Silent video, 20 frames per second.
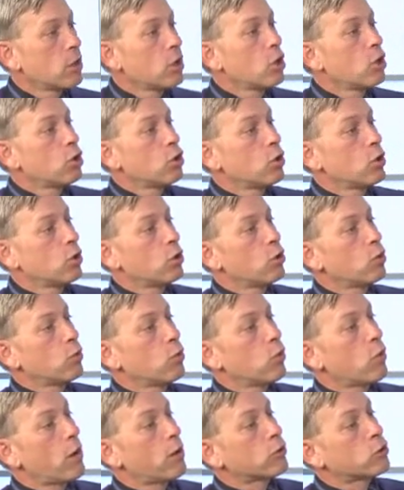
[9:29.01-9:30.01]
Yeah, yeah.
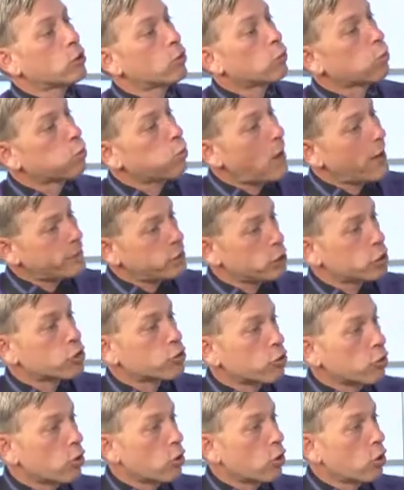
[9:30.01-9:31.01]
Mm-hmm. To
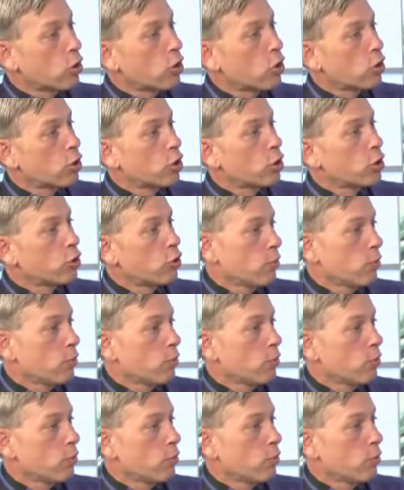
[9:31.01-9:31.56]
register mm-hmm.